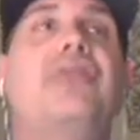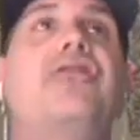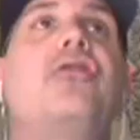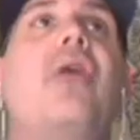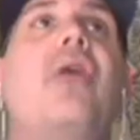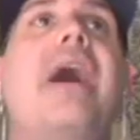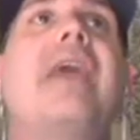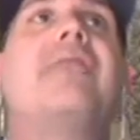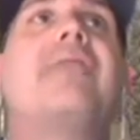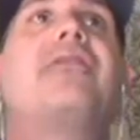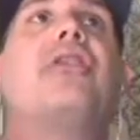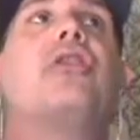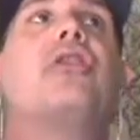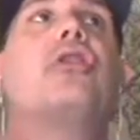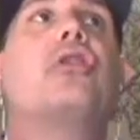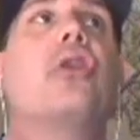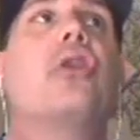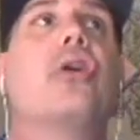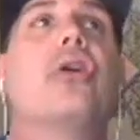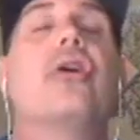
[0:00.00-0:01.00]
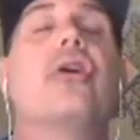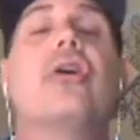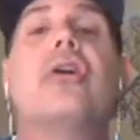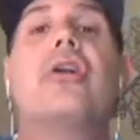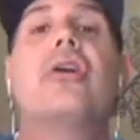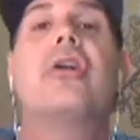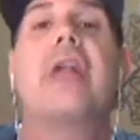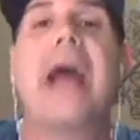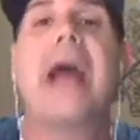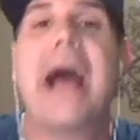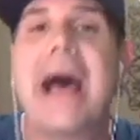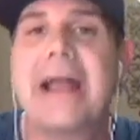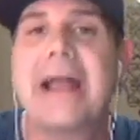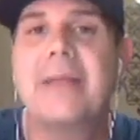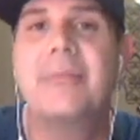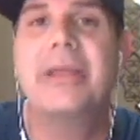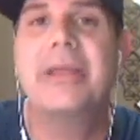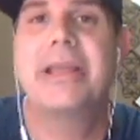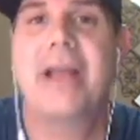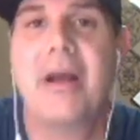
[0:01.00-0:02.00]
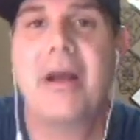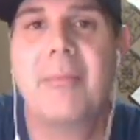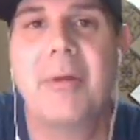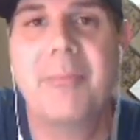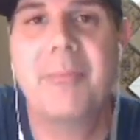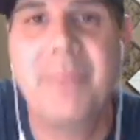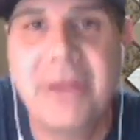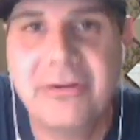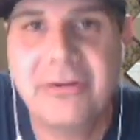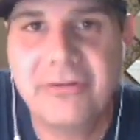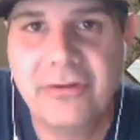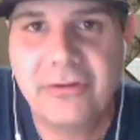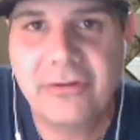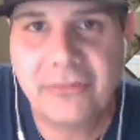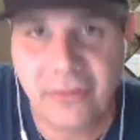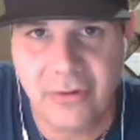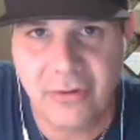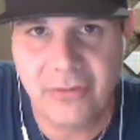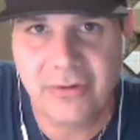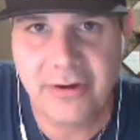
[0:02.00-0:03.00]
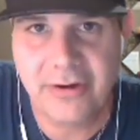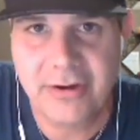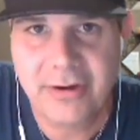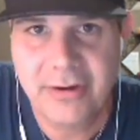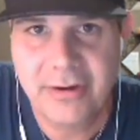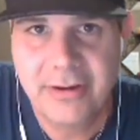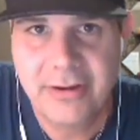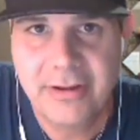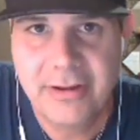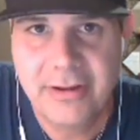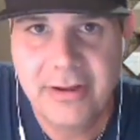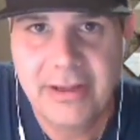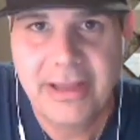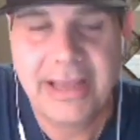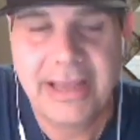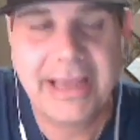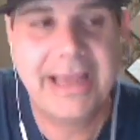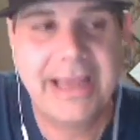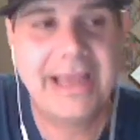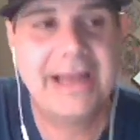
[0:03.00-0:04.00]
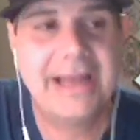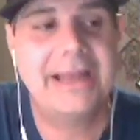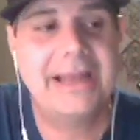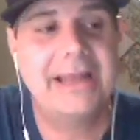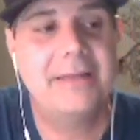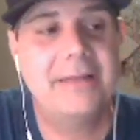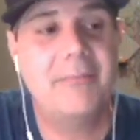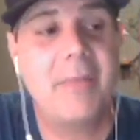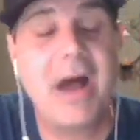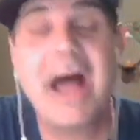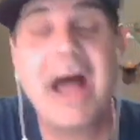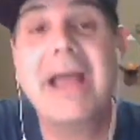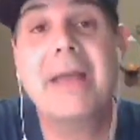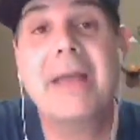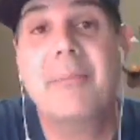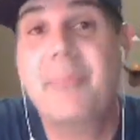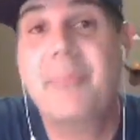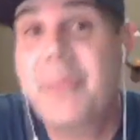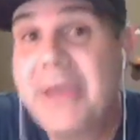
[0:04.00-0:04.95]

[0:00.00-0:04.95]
But you have to learn how to become a business owner. And in my